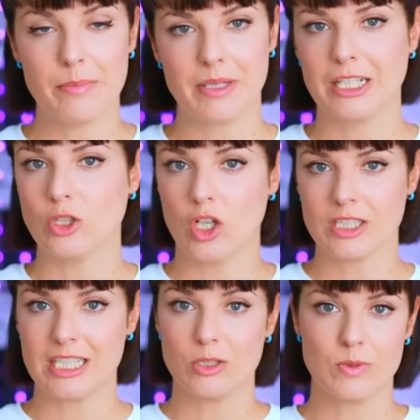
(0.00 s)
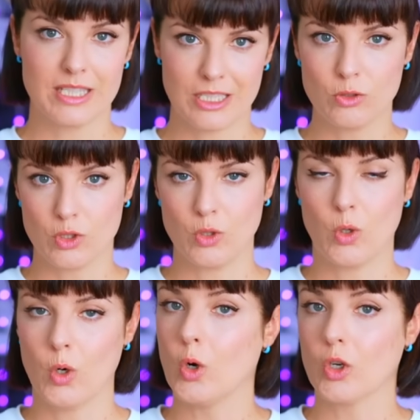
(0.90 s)
being locked into a single
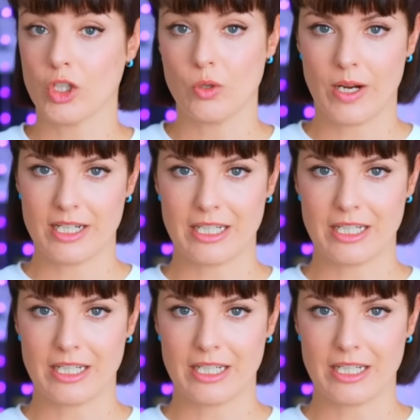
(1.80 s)
store or curated